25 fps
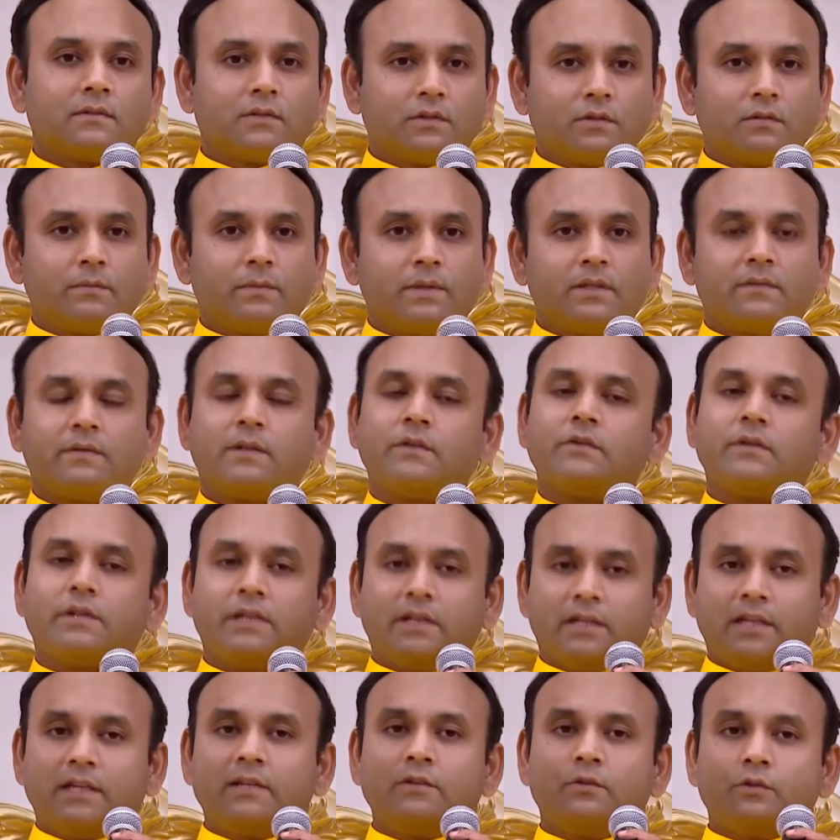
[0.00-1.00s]
Do you breathe? When you're
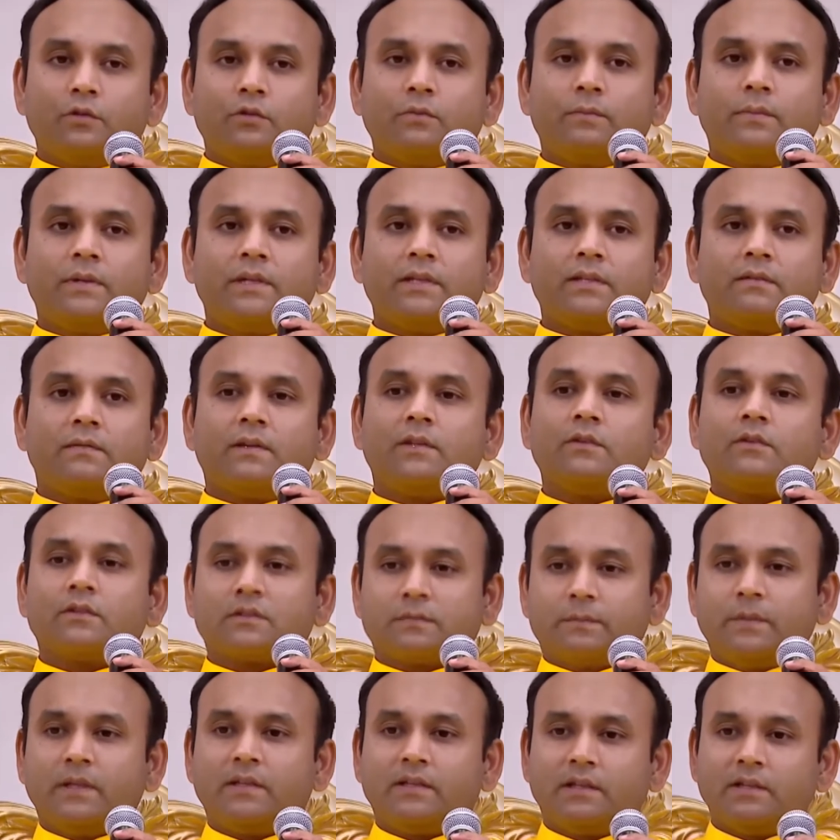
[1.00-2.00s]
eating, do you breathe? When you're
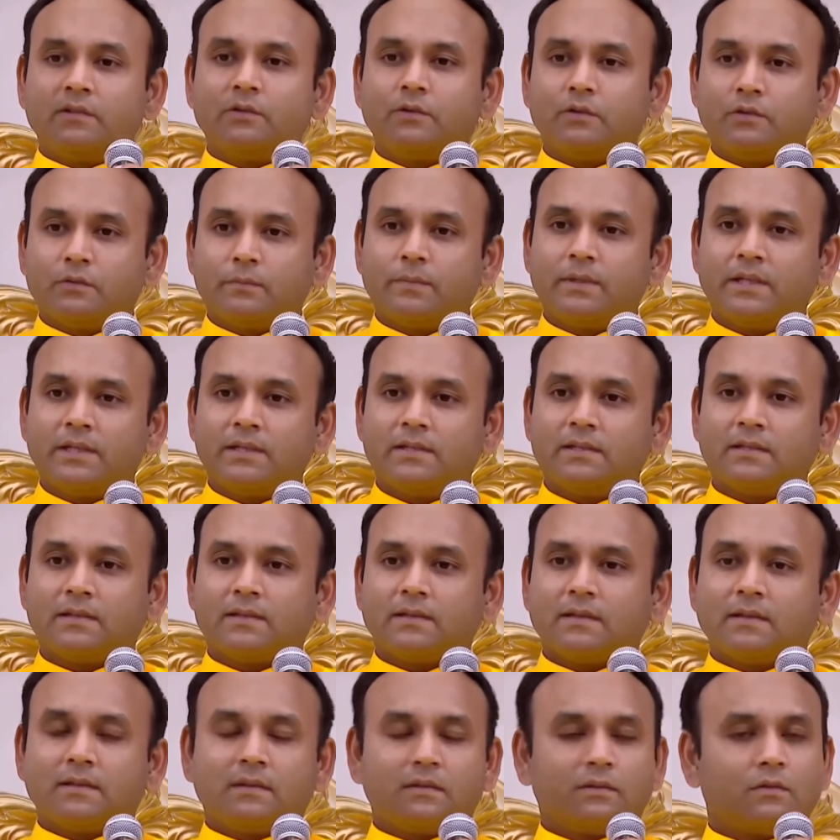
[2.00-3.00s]
speaking, do you breathe?
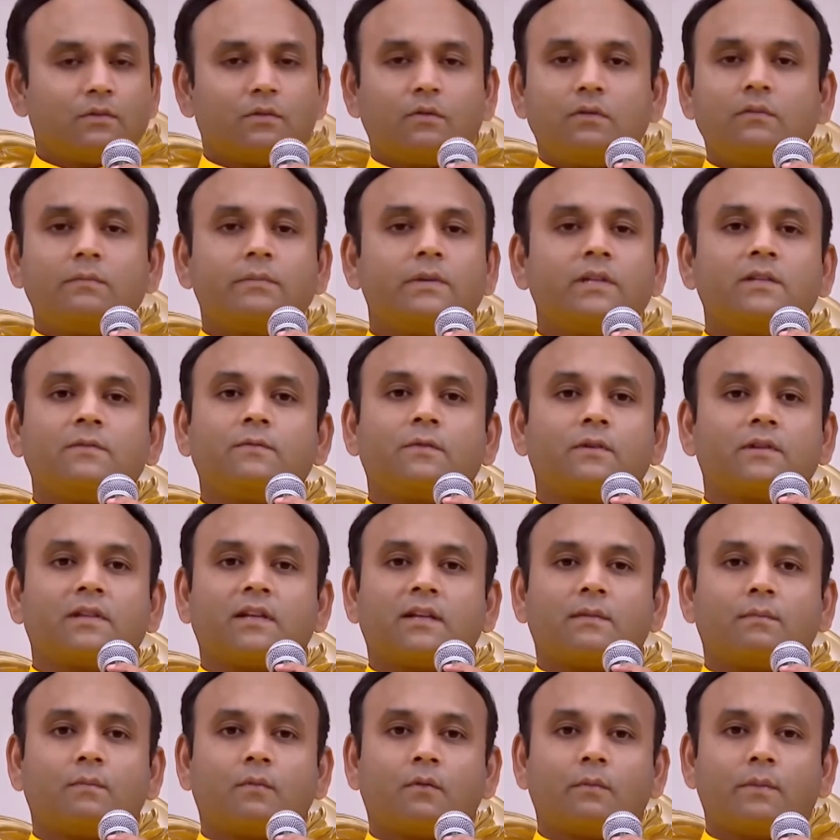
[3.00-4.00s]
You don't breathe for
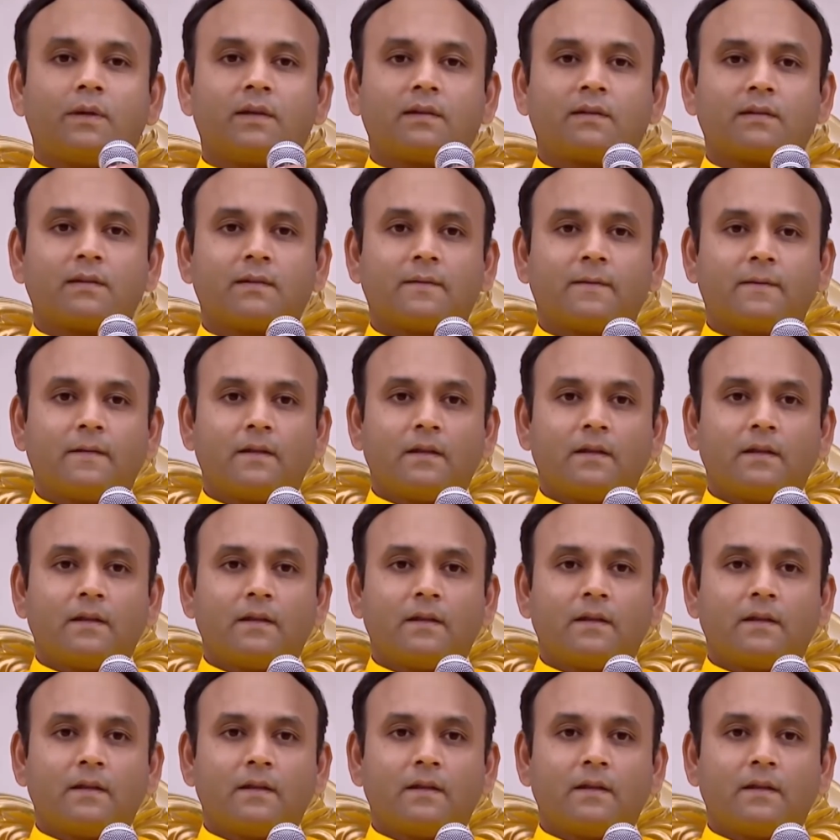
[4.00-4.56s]
that moment.